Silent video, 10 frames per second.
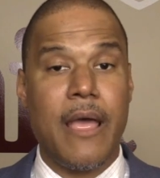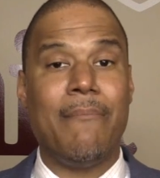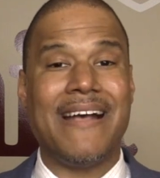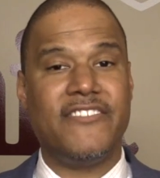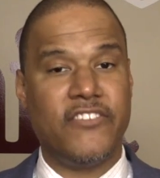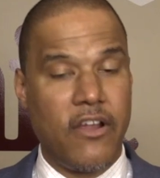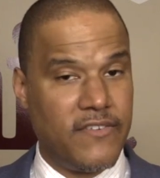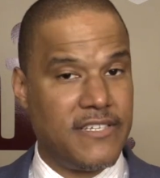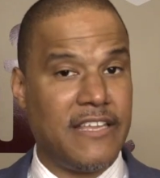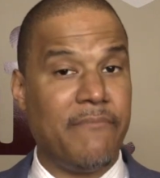My
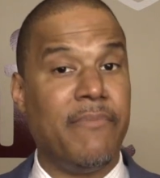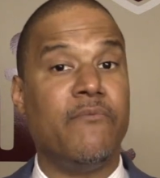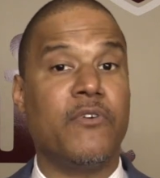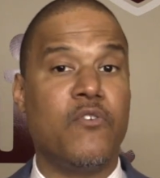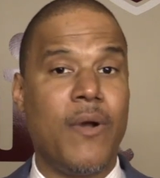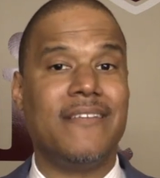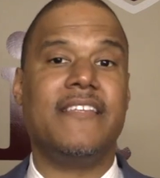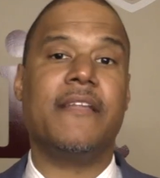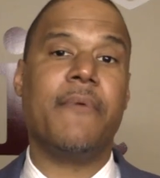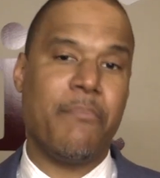services have been
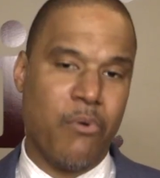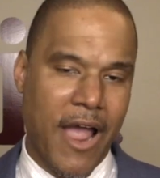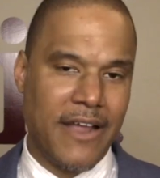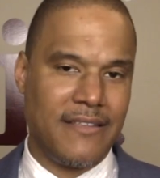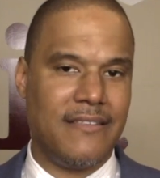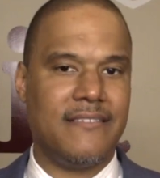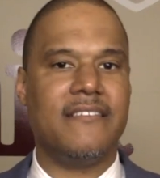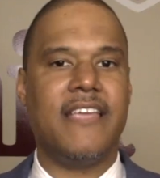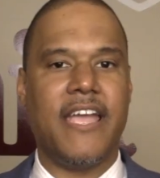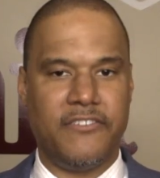requested prior to this
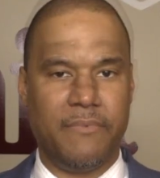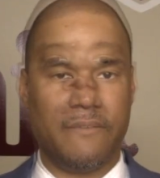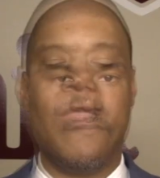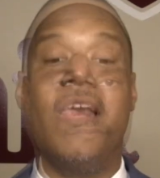engagement.